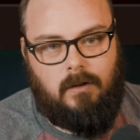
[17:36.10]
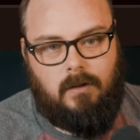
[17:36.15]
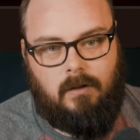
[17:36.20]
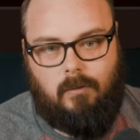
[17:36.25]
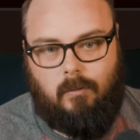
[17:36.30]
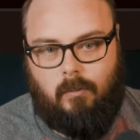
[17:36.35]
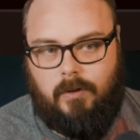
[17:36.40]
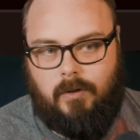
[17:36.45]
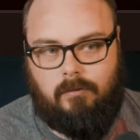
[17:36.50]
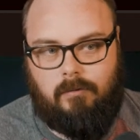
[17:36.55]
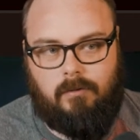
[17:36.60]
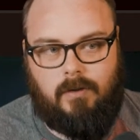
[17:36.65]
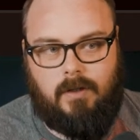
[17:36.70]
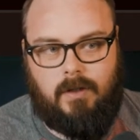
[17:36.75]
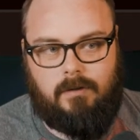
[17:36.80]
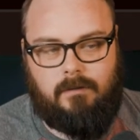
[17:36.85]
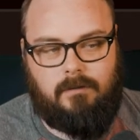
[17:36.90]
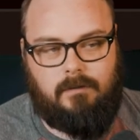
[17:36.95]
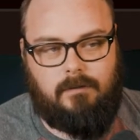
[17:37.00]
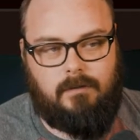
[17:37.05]
Whenever
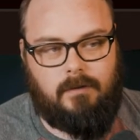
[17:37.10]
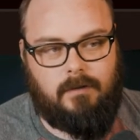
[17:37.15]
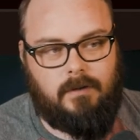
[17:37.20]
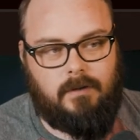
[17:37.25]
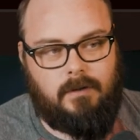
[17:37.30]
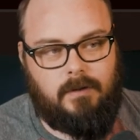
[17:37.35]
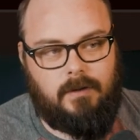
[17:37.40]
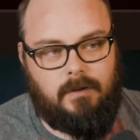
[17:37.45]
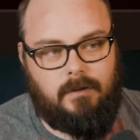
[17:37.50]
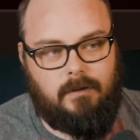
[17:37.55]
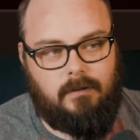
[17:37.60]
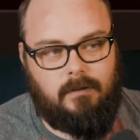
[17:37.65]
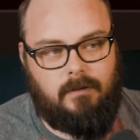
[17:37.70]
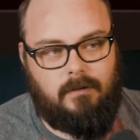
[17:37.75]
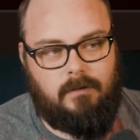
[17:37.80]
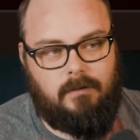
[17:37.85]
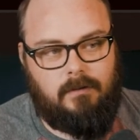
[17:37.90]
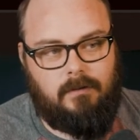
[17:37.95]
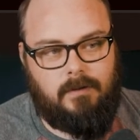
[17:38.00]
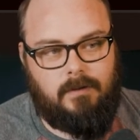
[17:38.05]
that's done
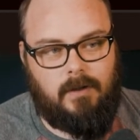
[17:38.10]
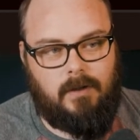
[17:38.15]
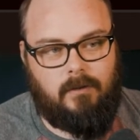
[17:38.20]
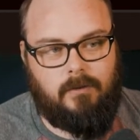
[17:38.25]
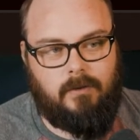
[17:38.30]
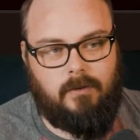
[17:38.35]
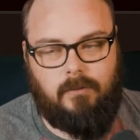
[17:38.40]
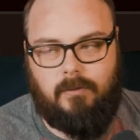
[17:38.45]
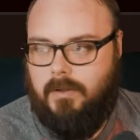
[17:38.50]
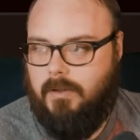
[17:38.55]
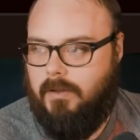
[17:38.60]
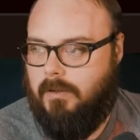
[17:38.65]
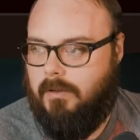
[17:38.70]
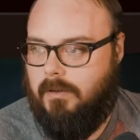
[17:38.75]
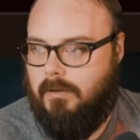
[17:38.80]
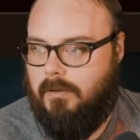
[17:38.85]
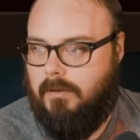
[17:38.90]
downloading,